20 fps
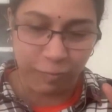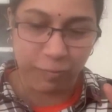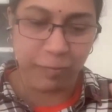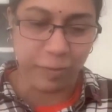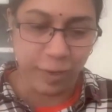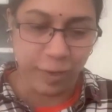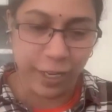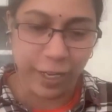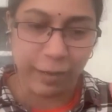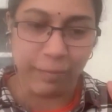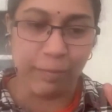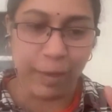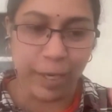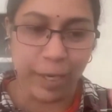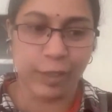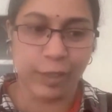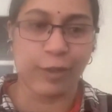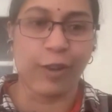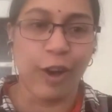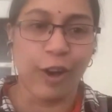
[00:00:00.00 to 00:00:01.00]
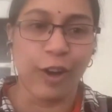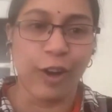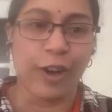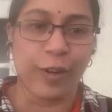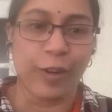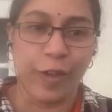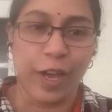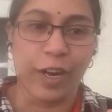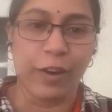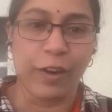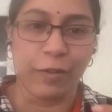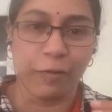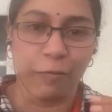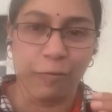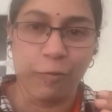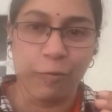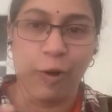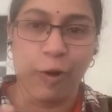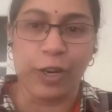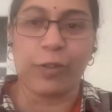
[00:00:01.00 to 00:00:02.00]
like much longer than
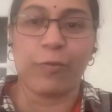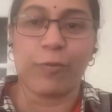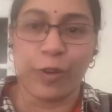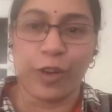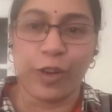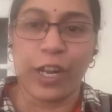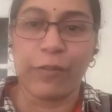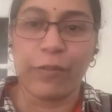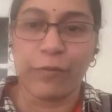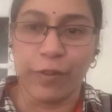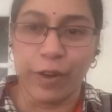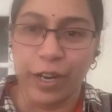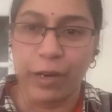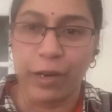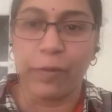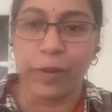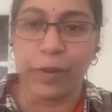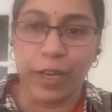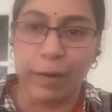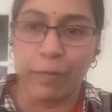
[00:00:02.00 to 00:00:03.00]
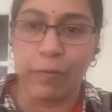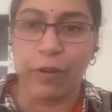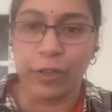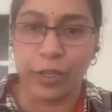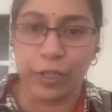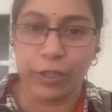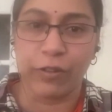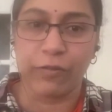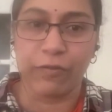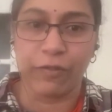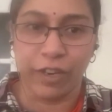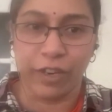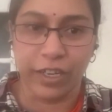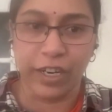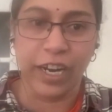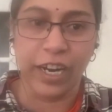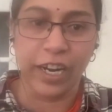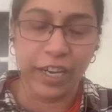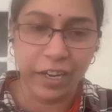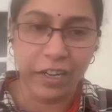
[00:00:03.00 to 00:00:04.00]
what it would take for a typical project of that
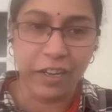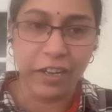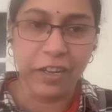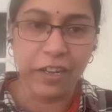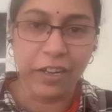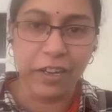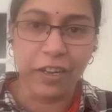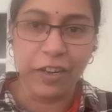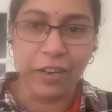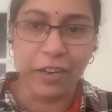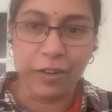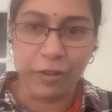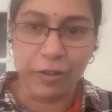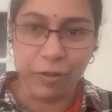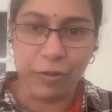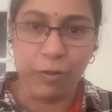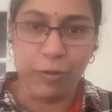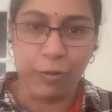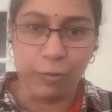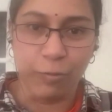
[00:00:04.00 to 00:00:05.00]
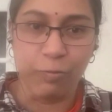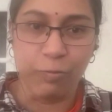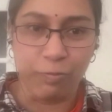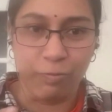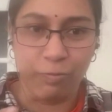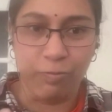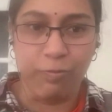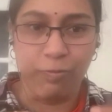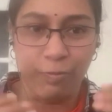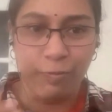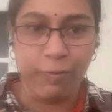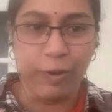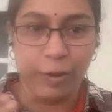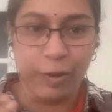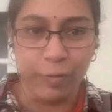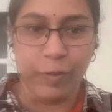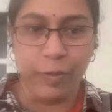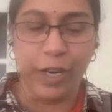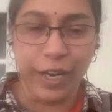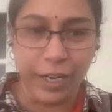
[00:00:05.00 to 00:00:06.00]
kind to,
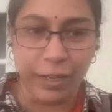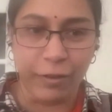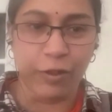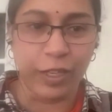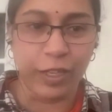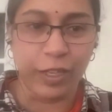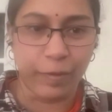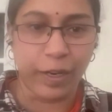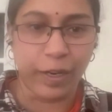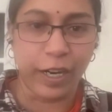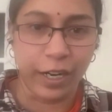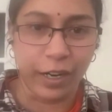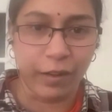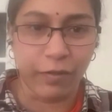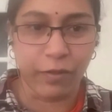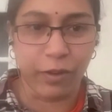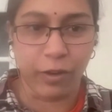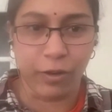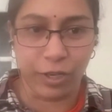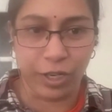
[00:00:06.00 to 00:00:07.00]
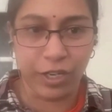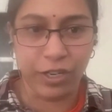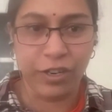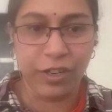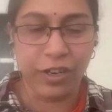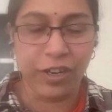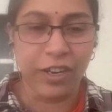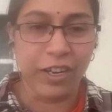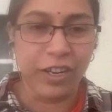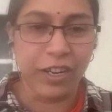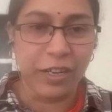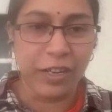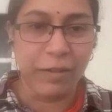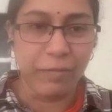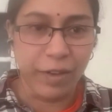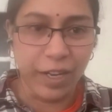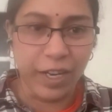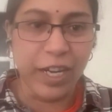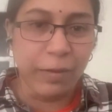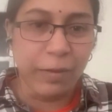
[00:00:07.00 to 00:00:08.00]
bring it to some kind of closure,
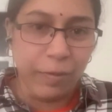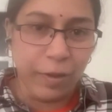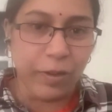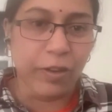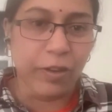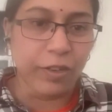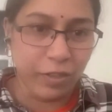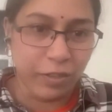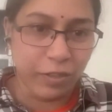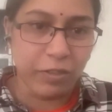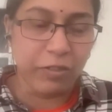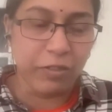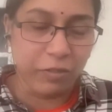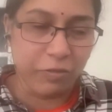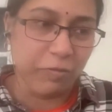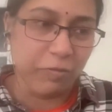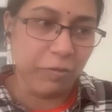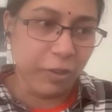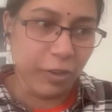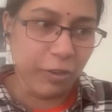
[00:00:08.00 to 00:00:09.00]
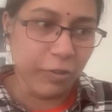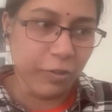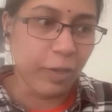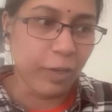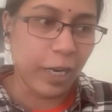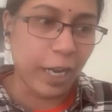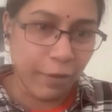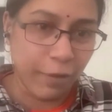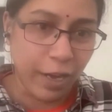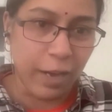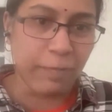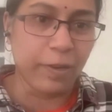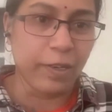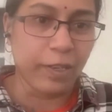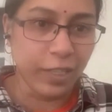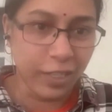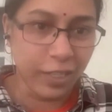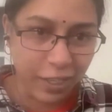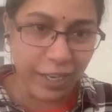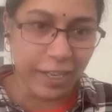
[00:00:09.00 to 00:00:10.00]
mainly because life
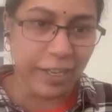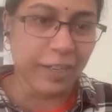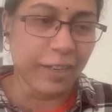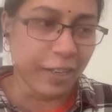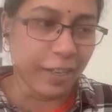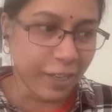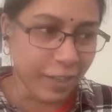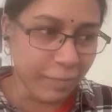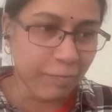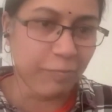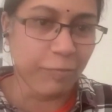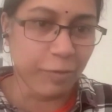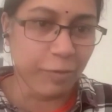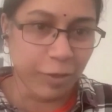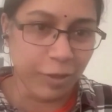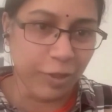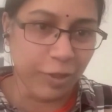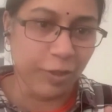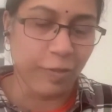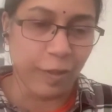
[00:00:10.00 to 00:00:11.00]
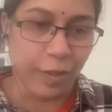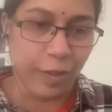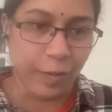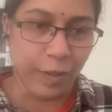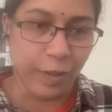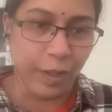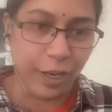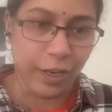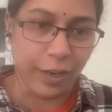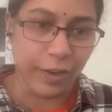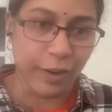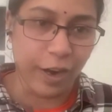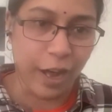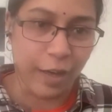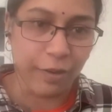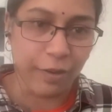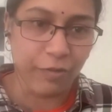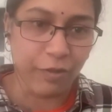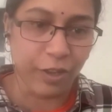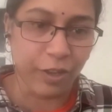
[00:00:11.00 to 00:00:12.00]
happens, and there are
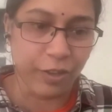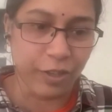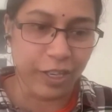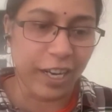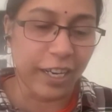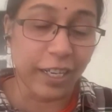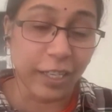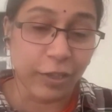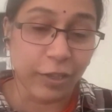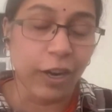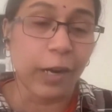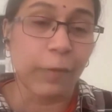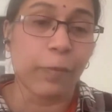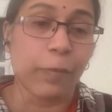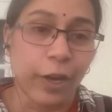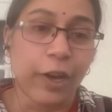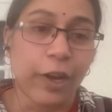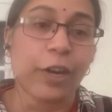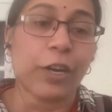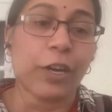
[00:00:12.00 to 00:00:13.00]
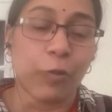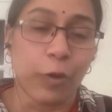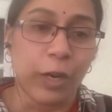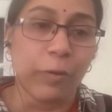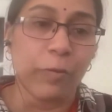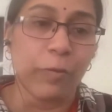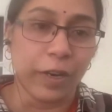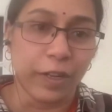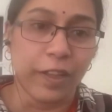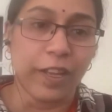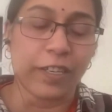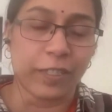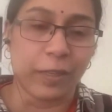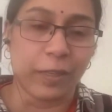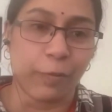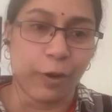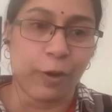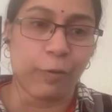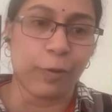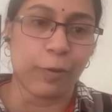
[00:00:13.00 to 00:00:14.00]
other things. Like, it's not a priority to anybody. That's the
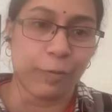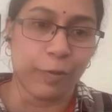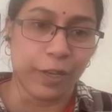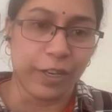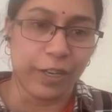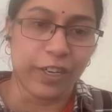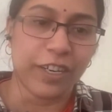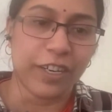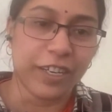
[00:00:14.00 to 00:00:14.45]
problem there.